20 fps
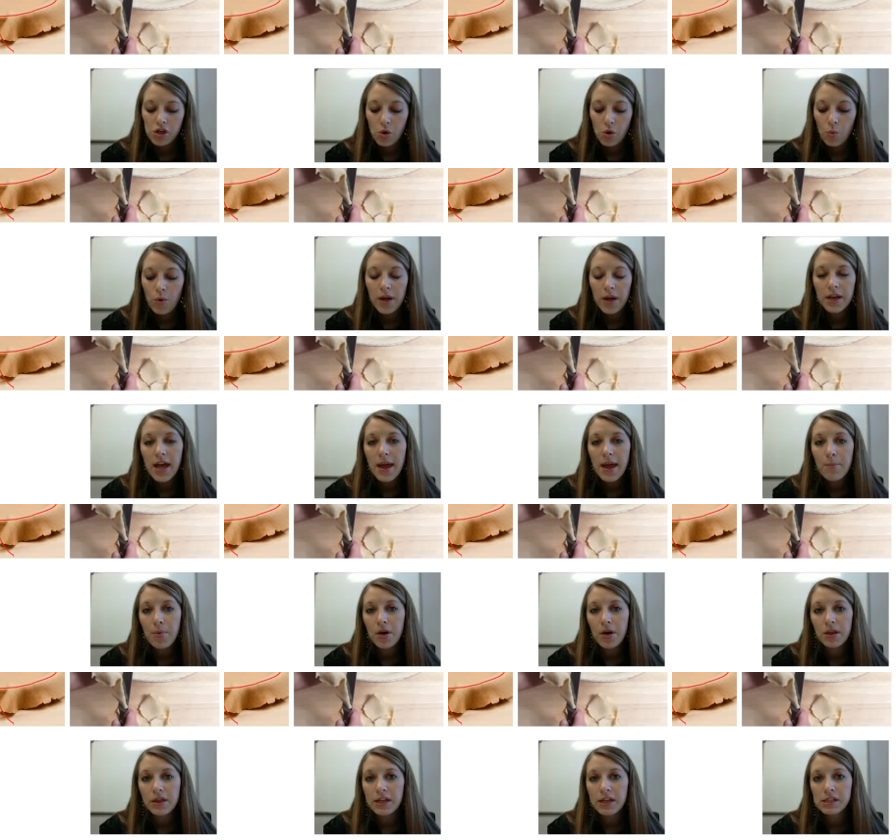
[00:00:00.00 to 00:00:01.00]
So when I
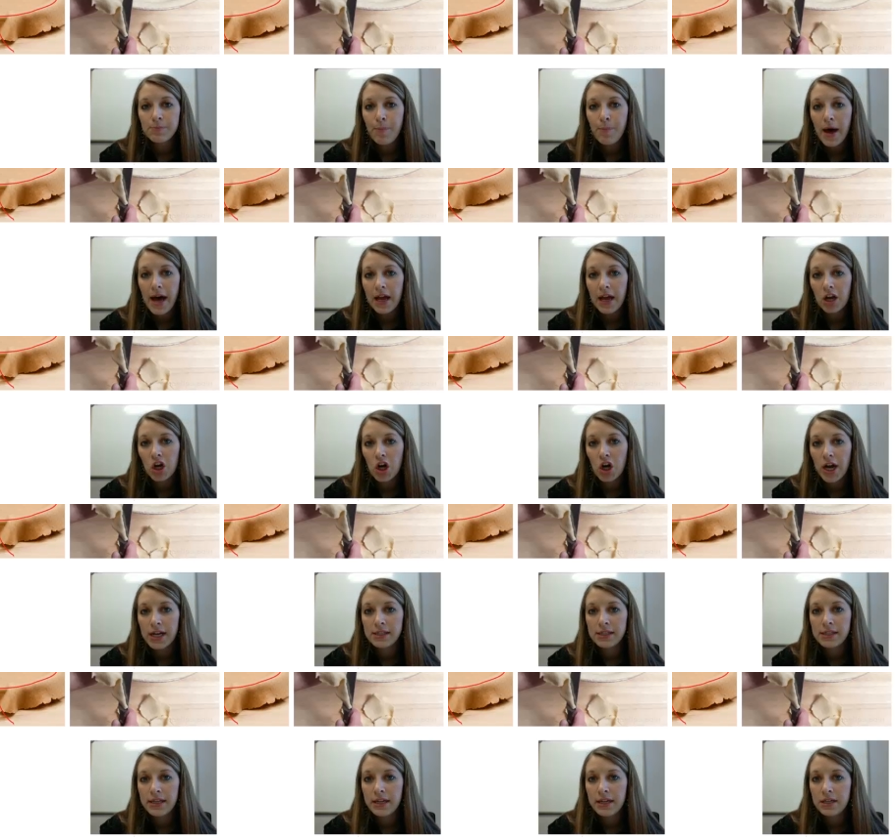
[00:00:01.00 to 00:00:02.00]
put this pie
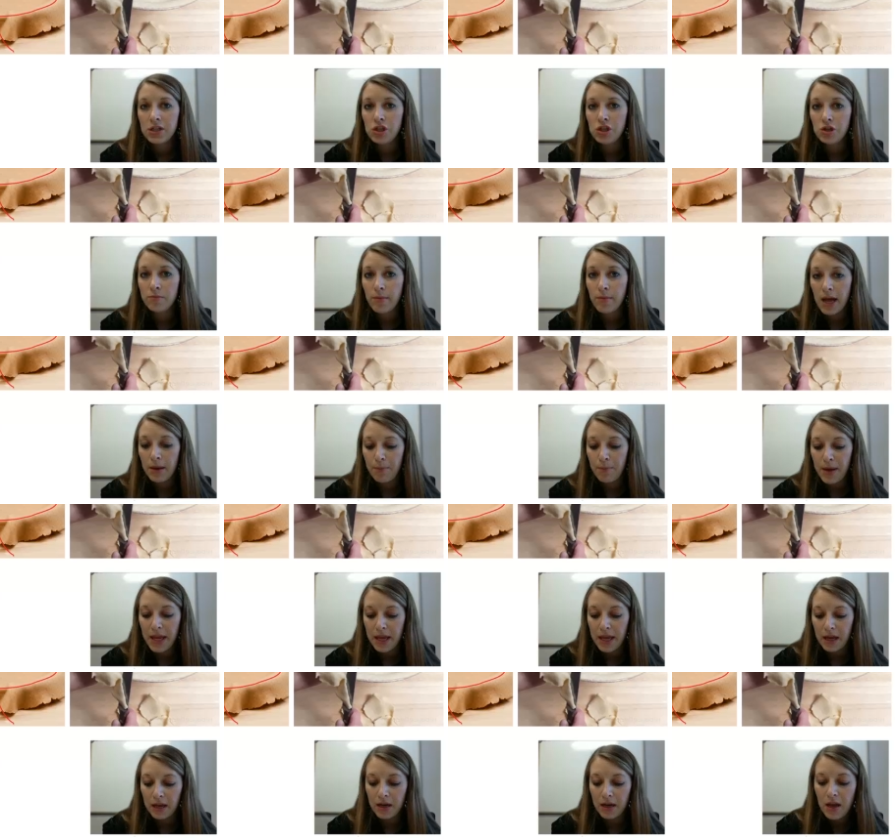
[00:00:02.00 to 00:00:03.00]
crust into my
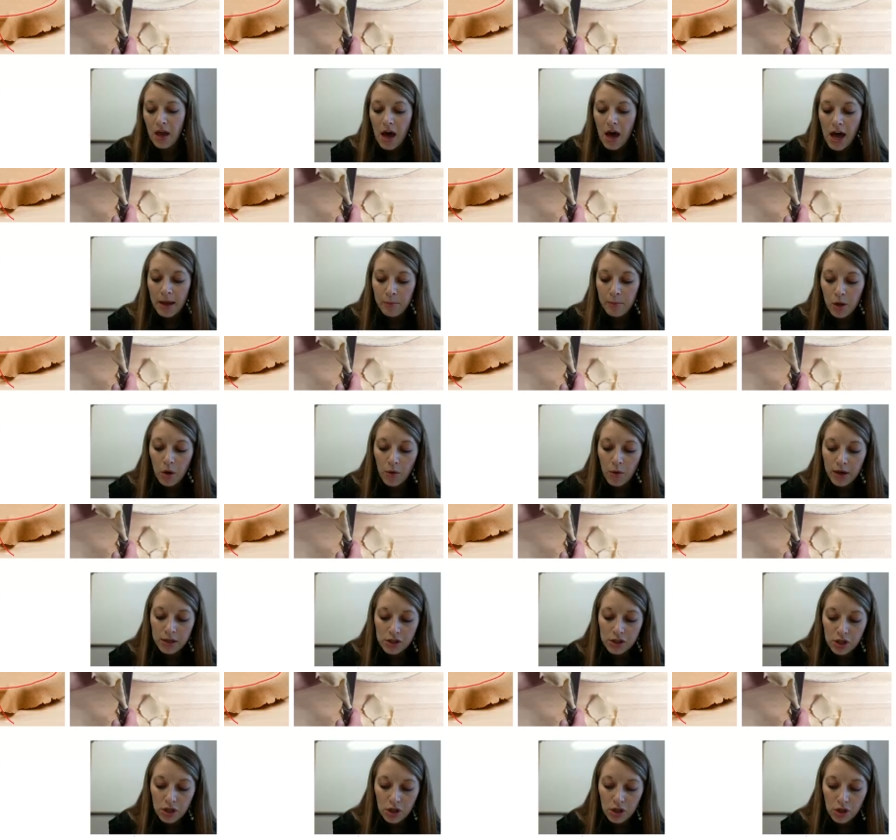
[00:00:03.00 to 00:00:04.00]
pan, I'm
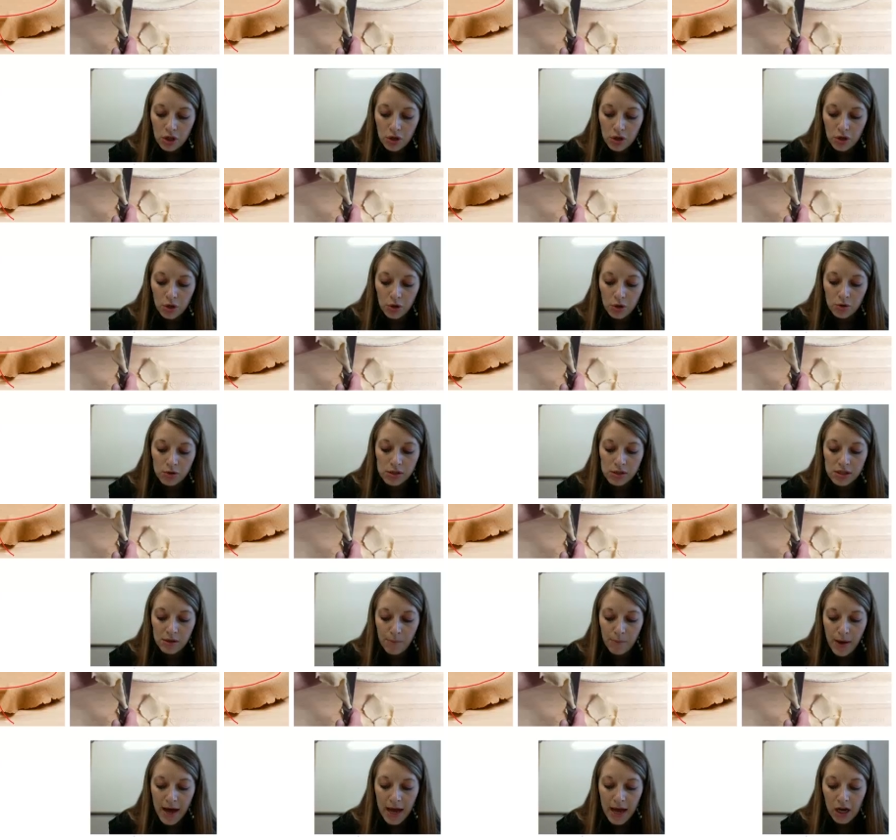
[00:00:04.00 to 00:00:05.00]
going to use
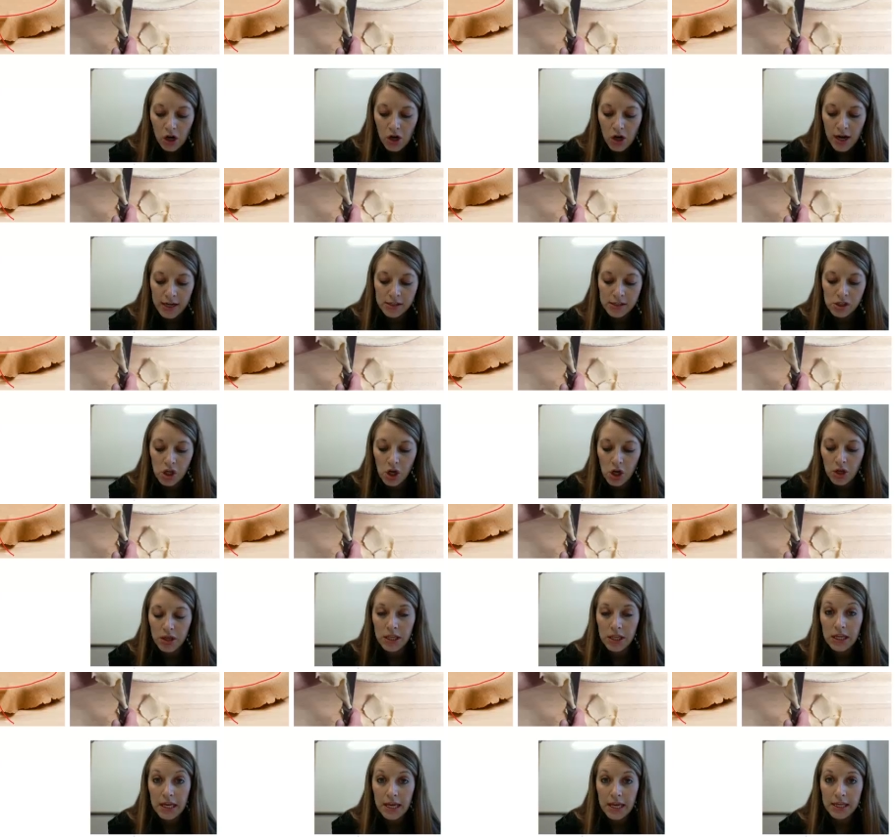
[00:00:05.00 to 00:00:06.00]
the pie crust
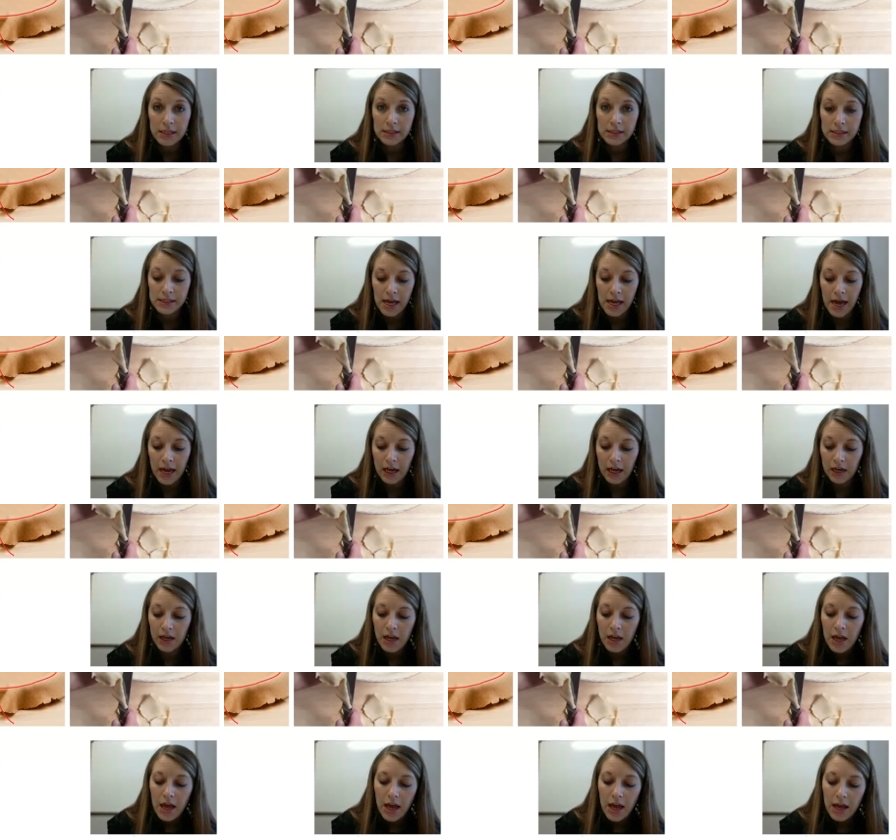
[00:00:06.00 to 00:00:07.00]
on the
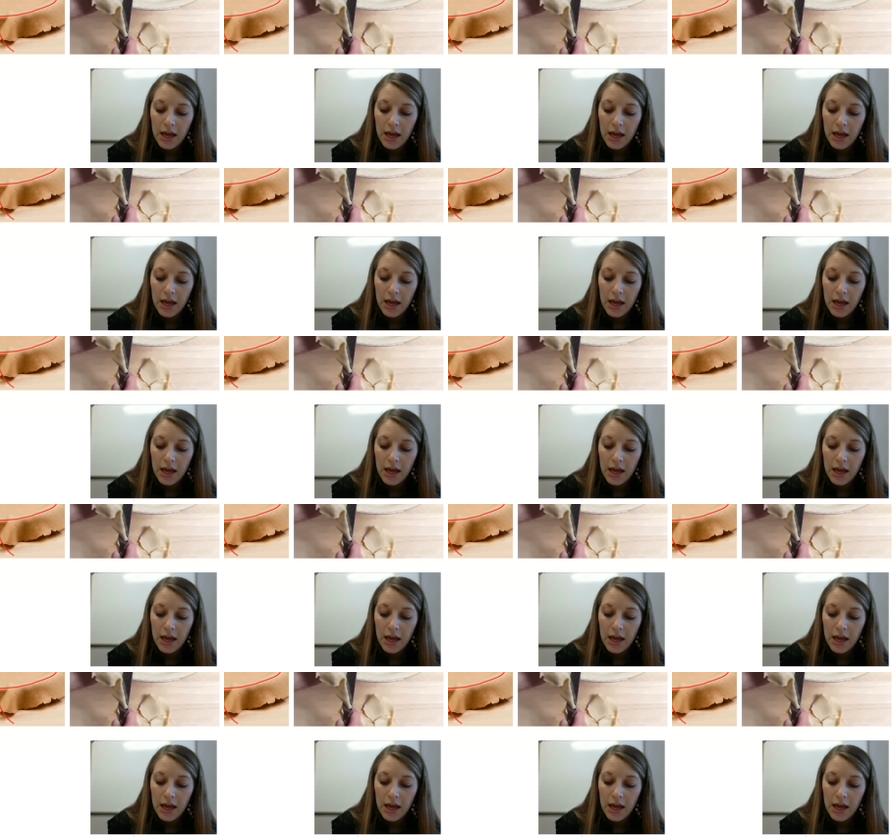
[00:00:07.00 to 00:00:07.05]
inside.